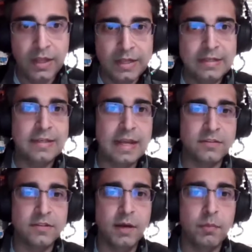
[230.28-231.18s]

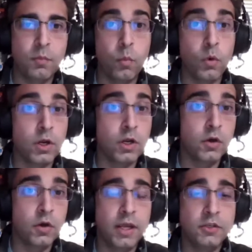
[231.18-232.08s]
Next up, we're going to go
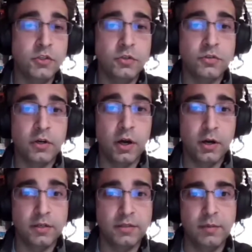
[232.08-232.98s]
ahead and choose our
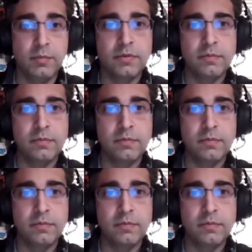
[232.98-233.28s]
archetype.